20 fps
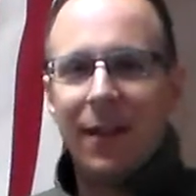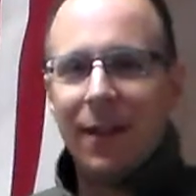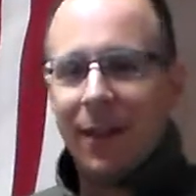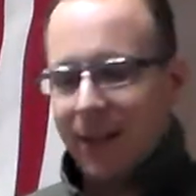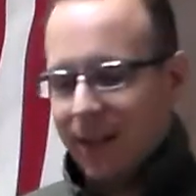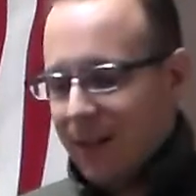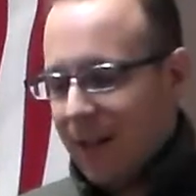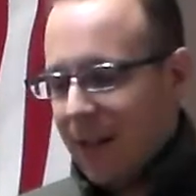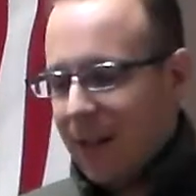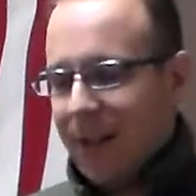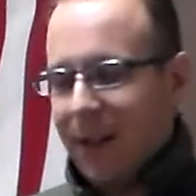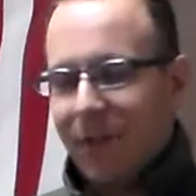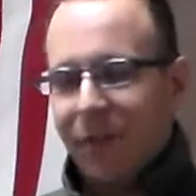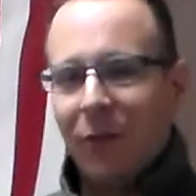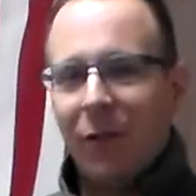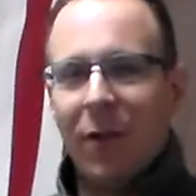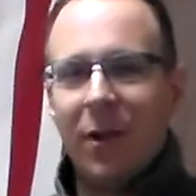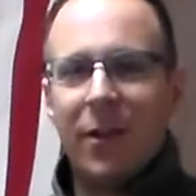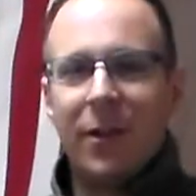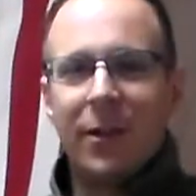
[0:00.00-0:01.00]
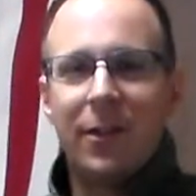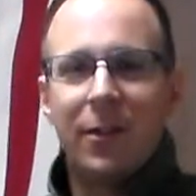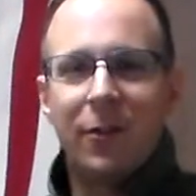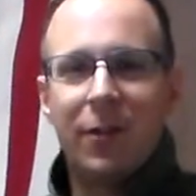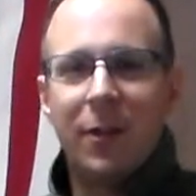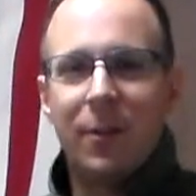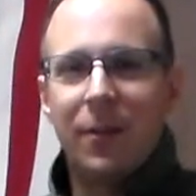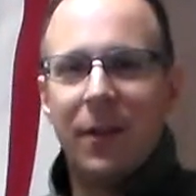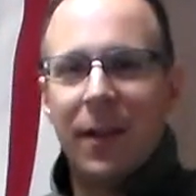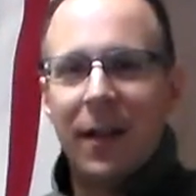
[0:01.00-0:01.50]
there's not enough words to
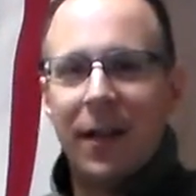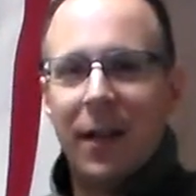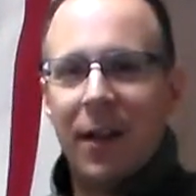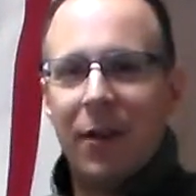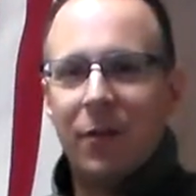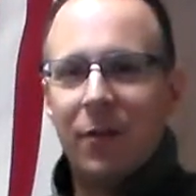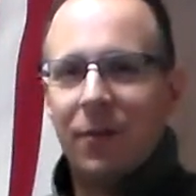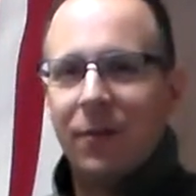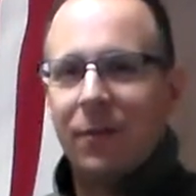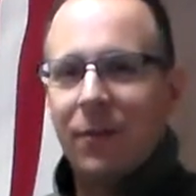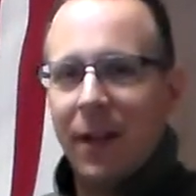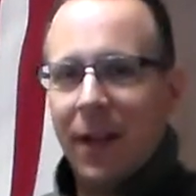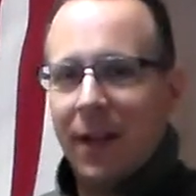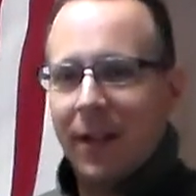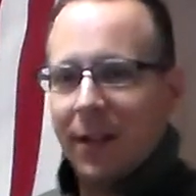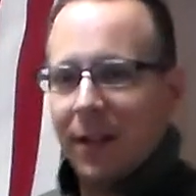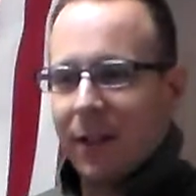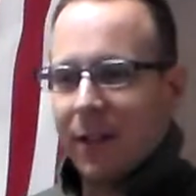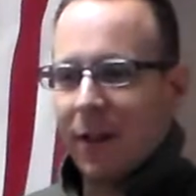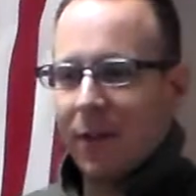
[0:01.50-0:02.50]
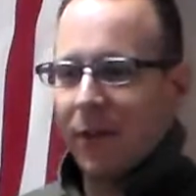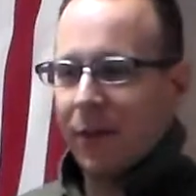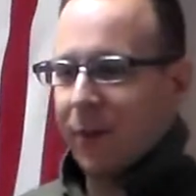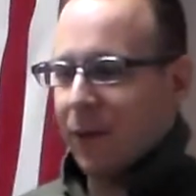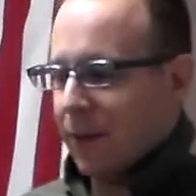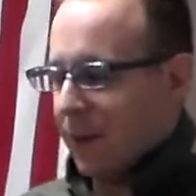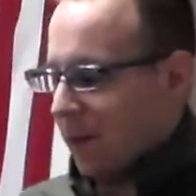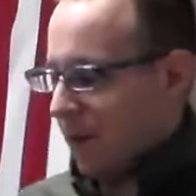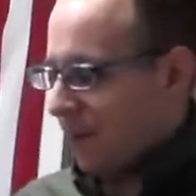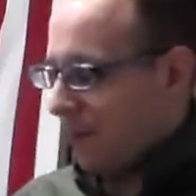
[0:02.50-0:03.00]
explain how nice and
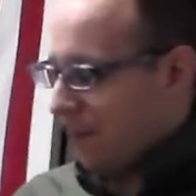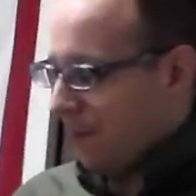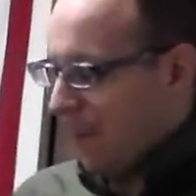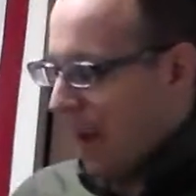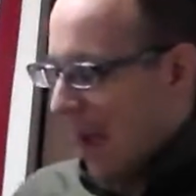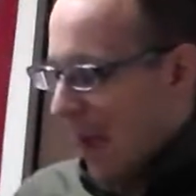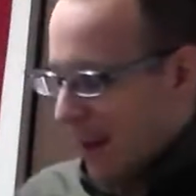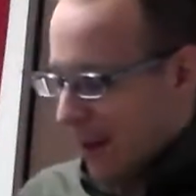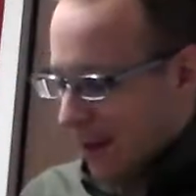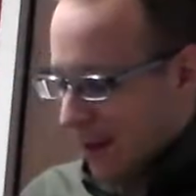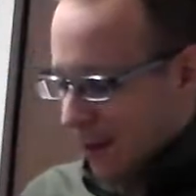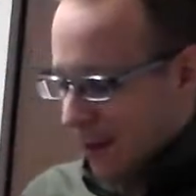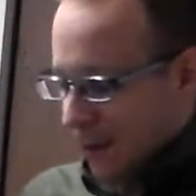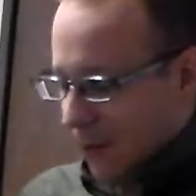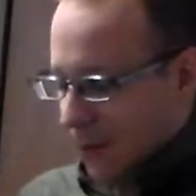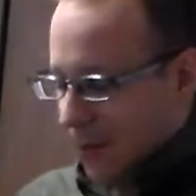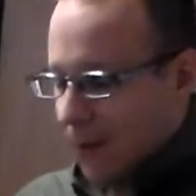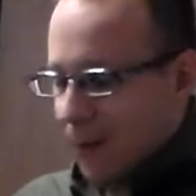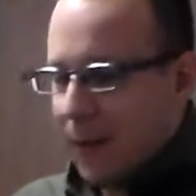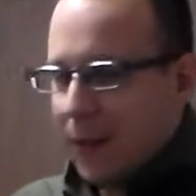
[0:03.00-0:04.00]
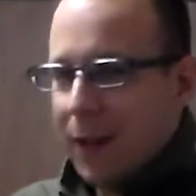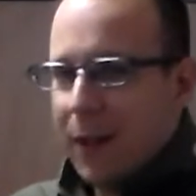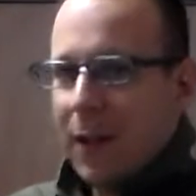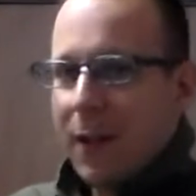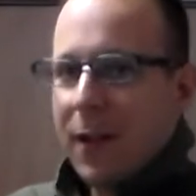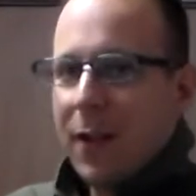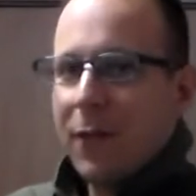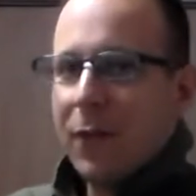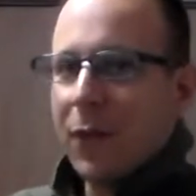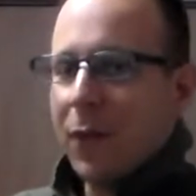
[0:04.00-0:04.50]
comfortable this padding is
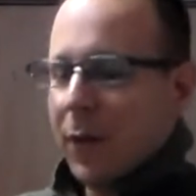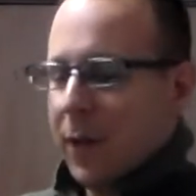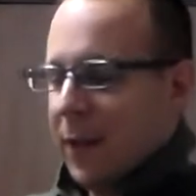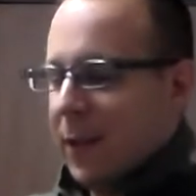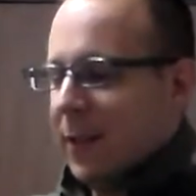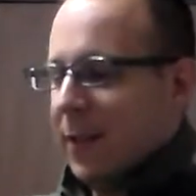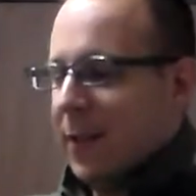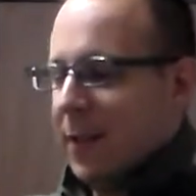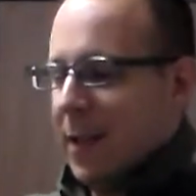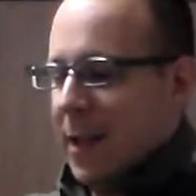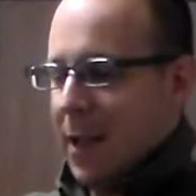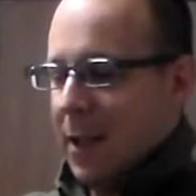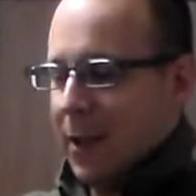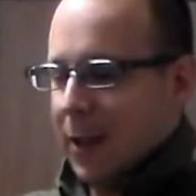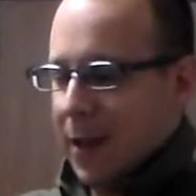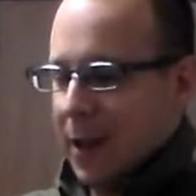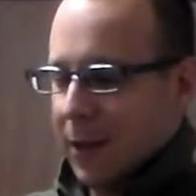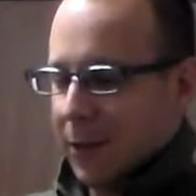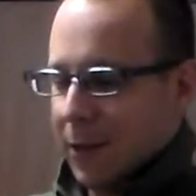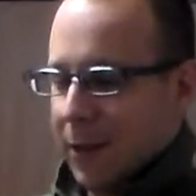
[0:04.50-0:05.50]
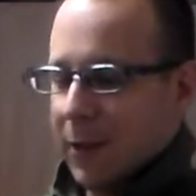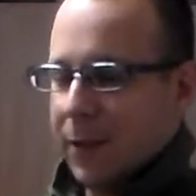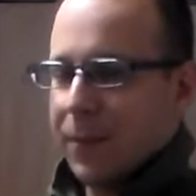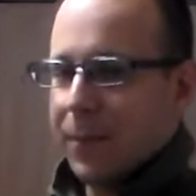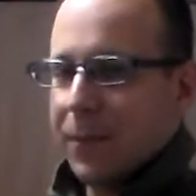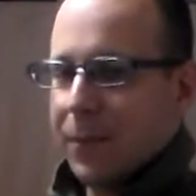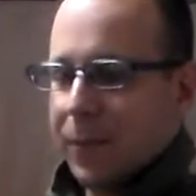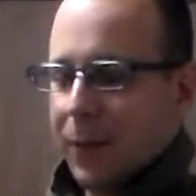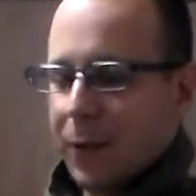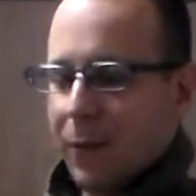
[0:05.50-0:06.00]
for what it is. And yeah, you can actually
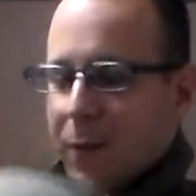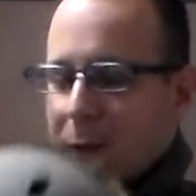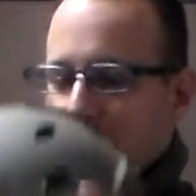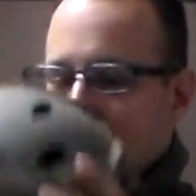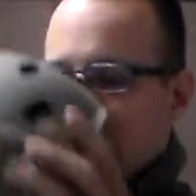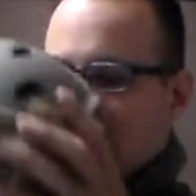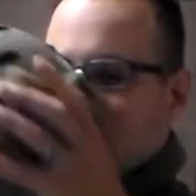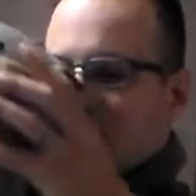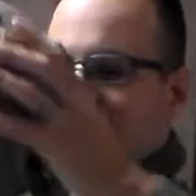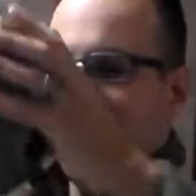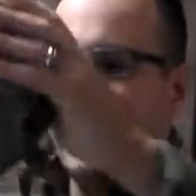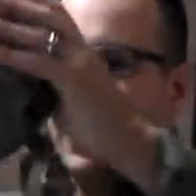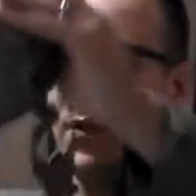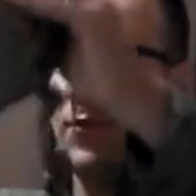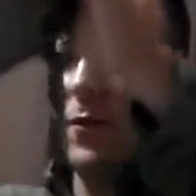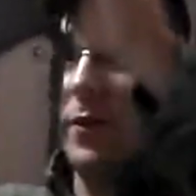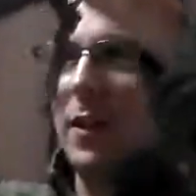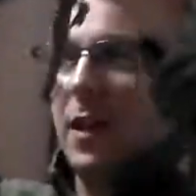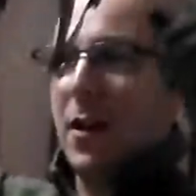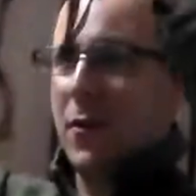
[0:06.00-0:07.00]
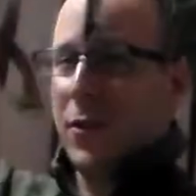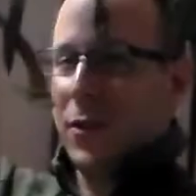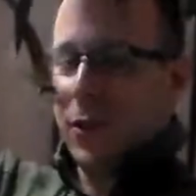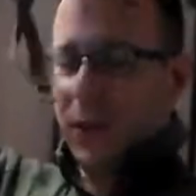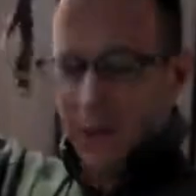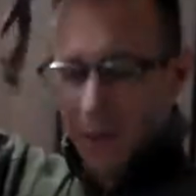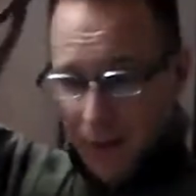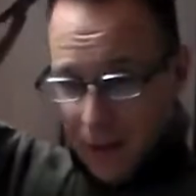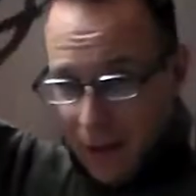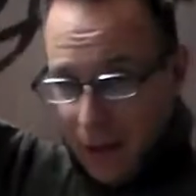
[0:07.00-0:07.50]
wear this for several
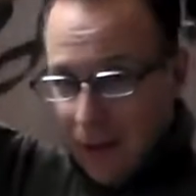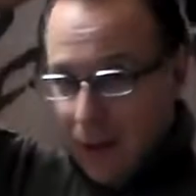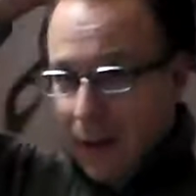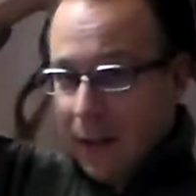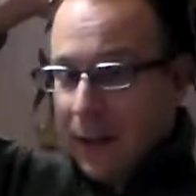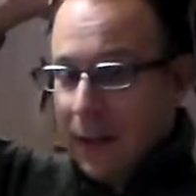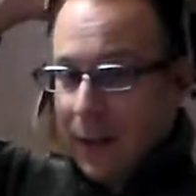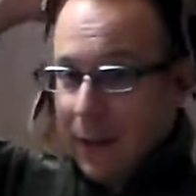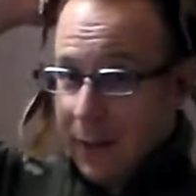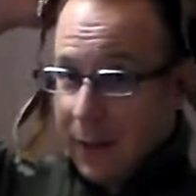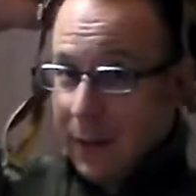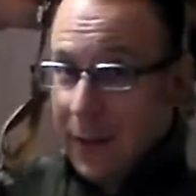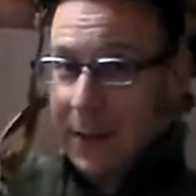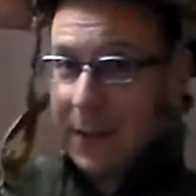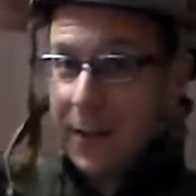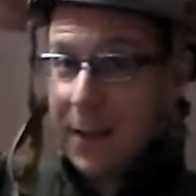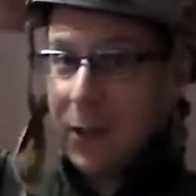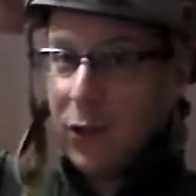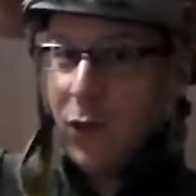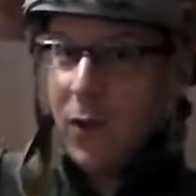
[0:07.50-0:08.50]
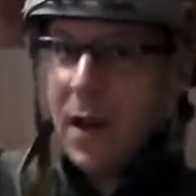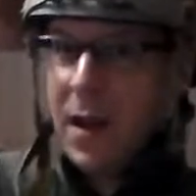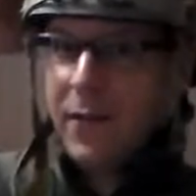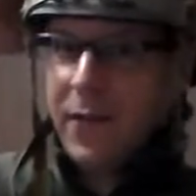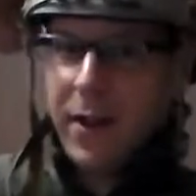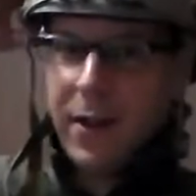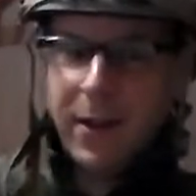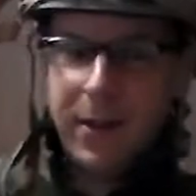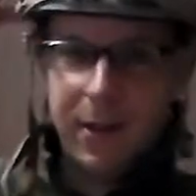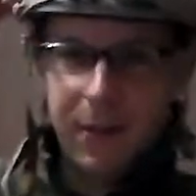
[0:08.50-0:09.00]
hours. The less things you have
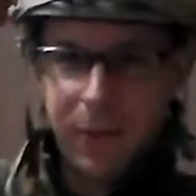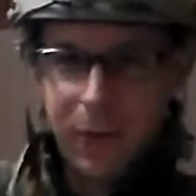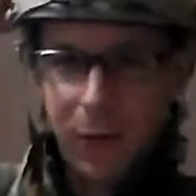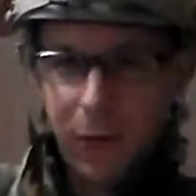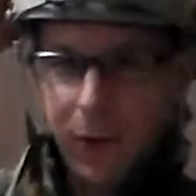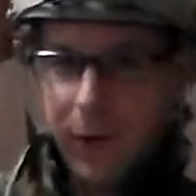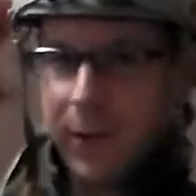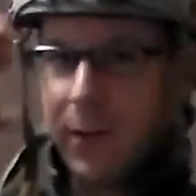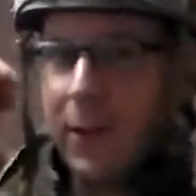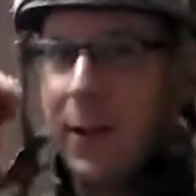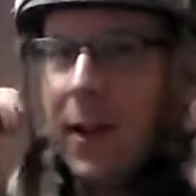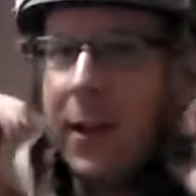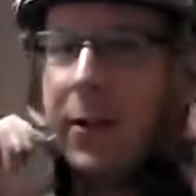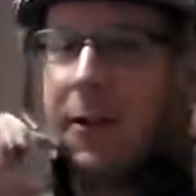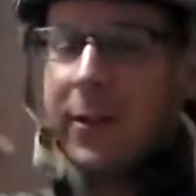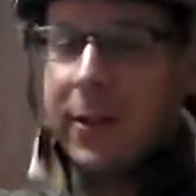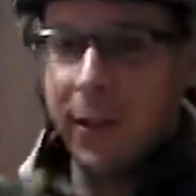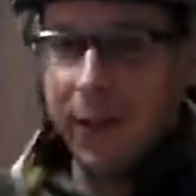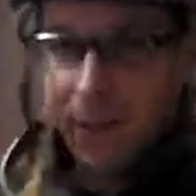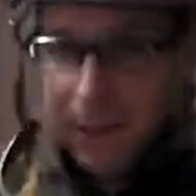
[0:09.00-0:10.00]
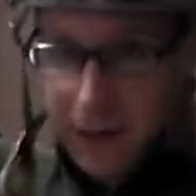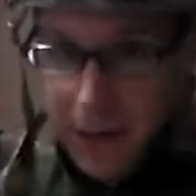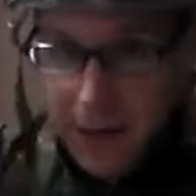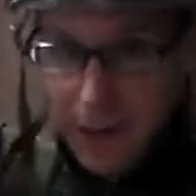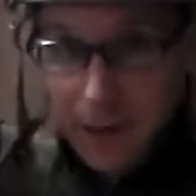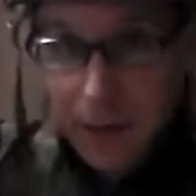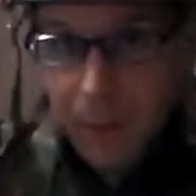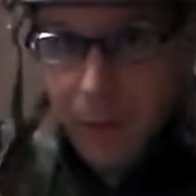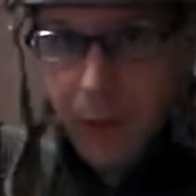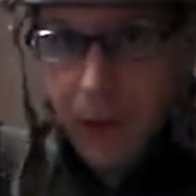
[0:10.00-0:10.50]
on it, of course, the lighter it's going to be
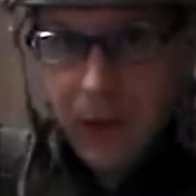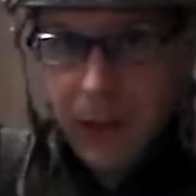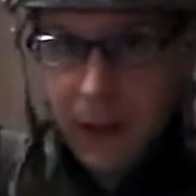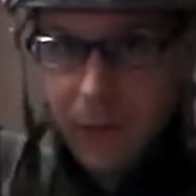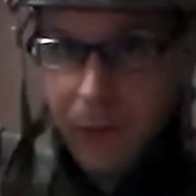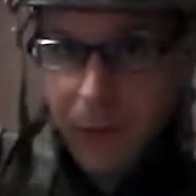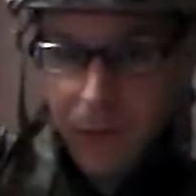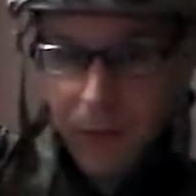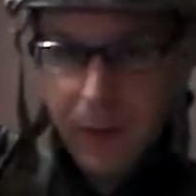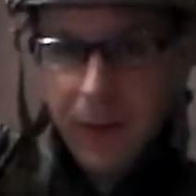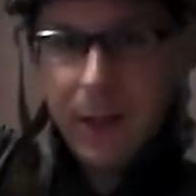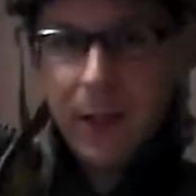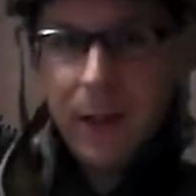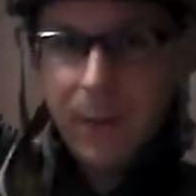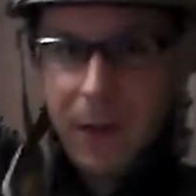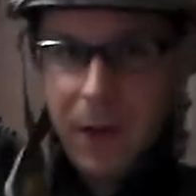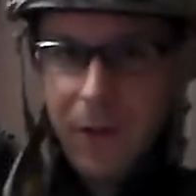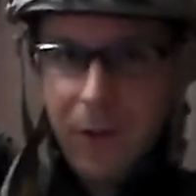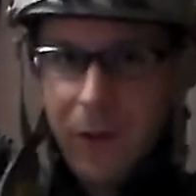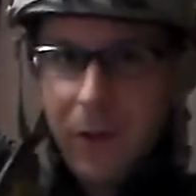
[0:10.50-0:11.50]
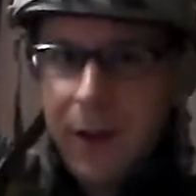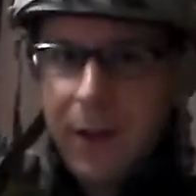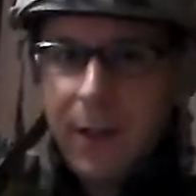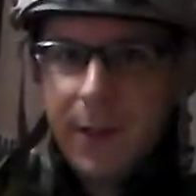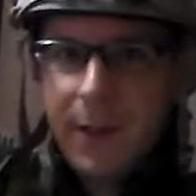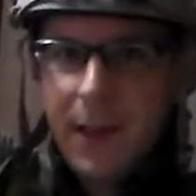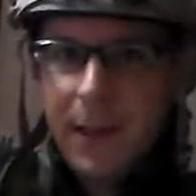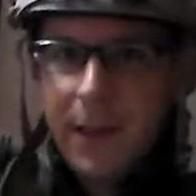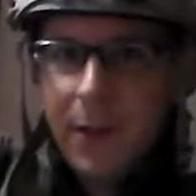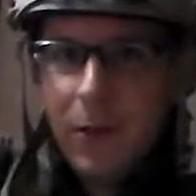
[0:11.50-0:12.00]
and the more comfortable it's going to be for
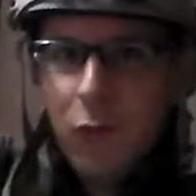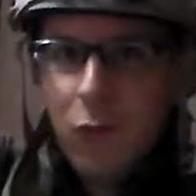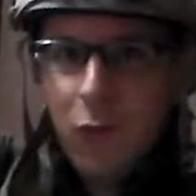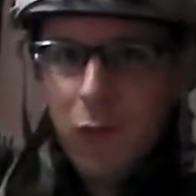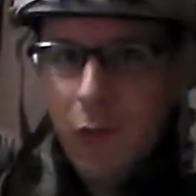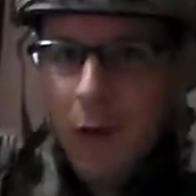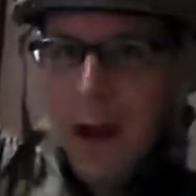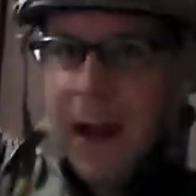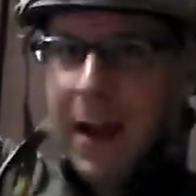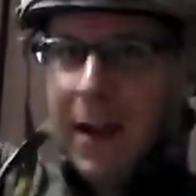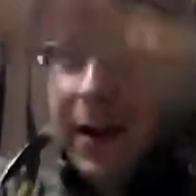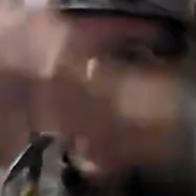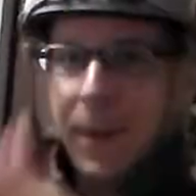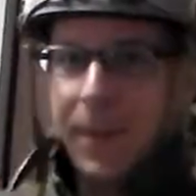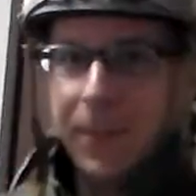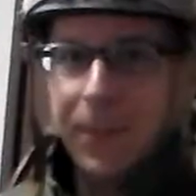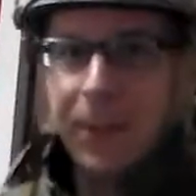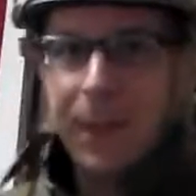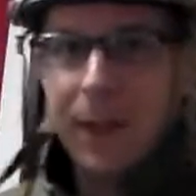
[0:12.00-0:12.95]
extended wear.